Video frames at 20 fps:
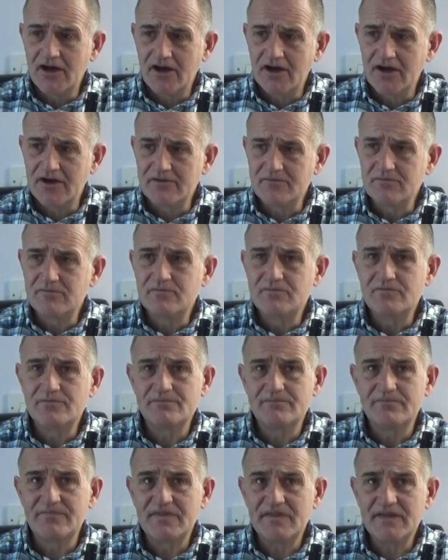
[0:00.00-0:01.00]
I
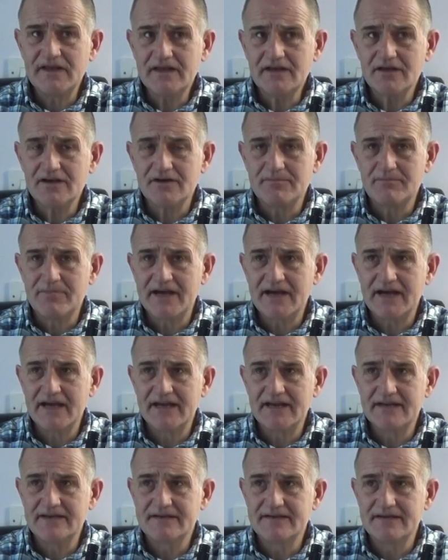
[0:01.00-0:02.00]
think I
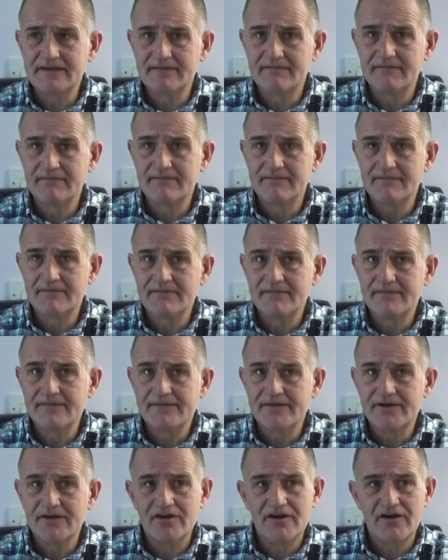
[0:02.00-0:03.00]
paid
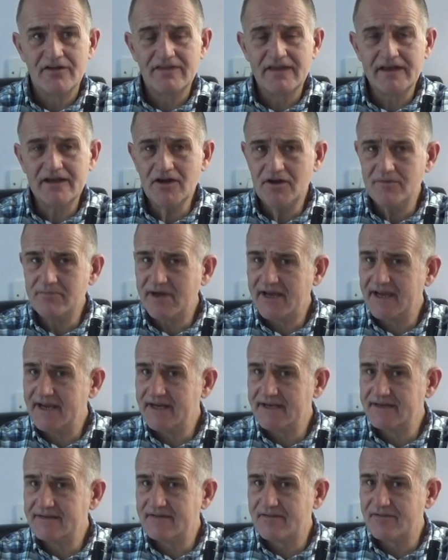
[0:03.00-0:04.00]

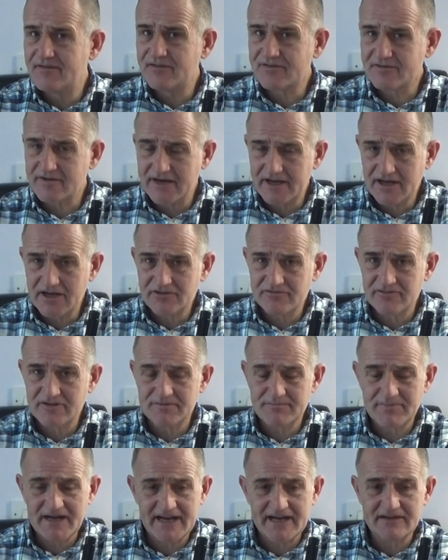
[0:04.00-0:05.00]

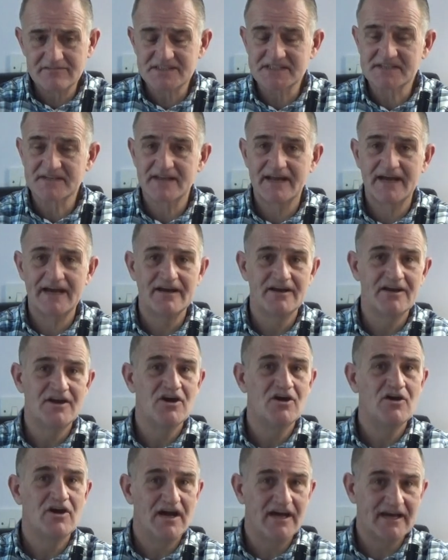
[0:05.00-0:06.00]
£300 for that.
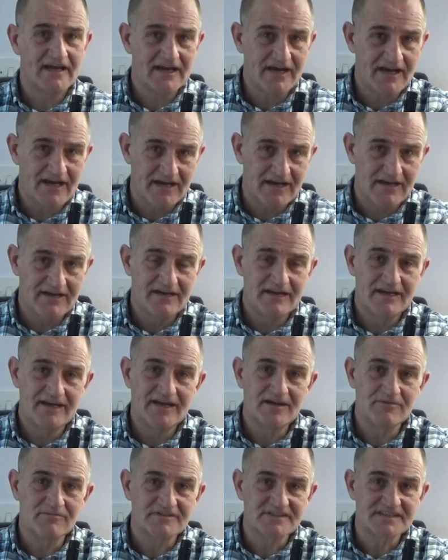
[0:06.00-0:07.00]
Again,
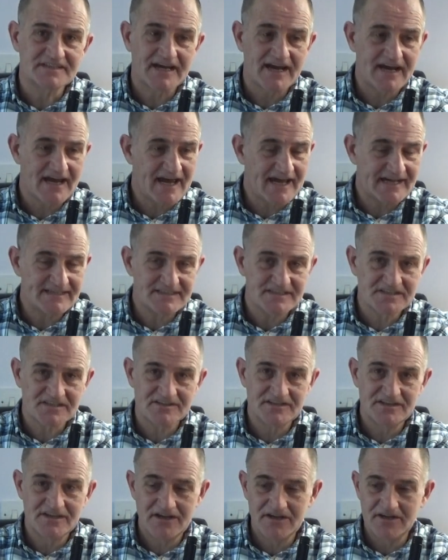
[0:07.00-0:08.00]
it was as
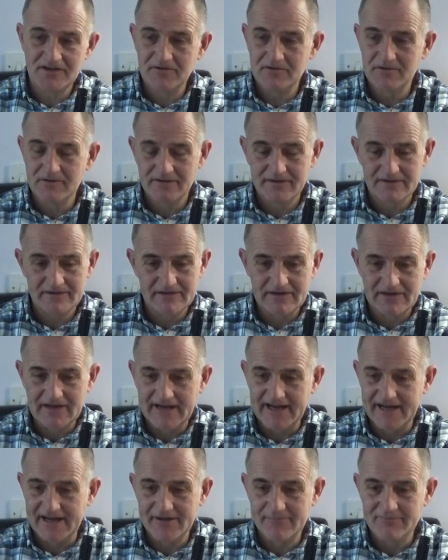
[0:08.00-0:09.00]
new,
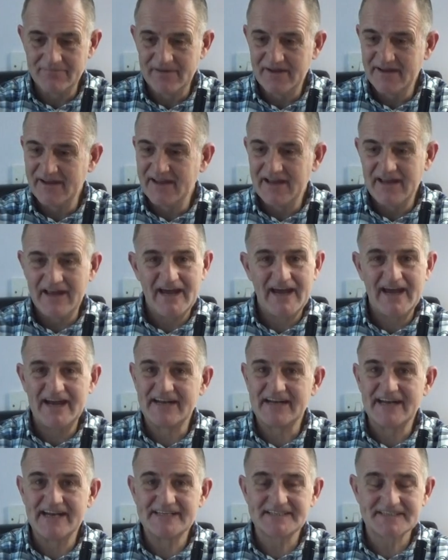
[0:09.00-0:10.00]

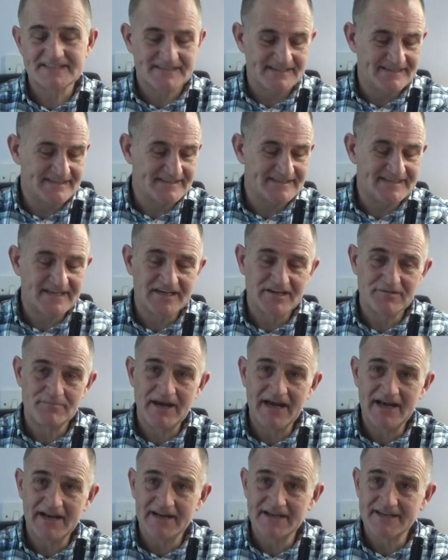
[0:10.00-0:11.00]
had less than a tin of
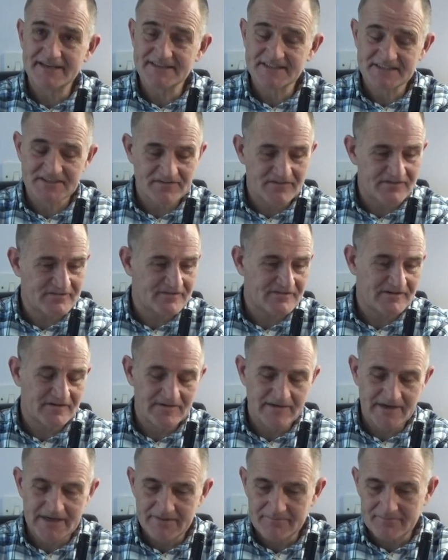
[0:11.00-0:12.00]
pellets through
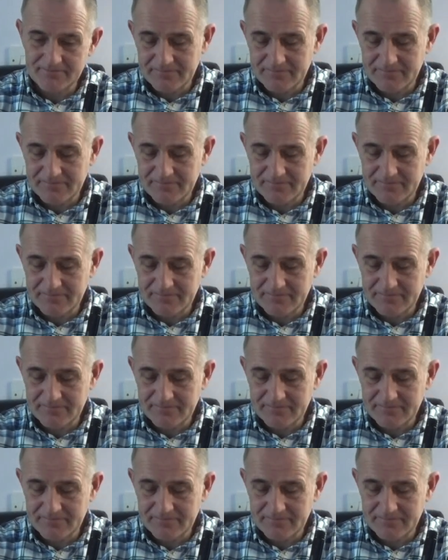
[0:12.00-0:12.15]
it.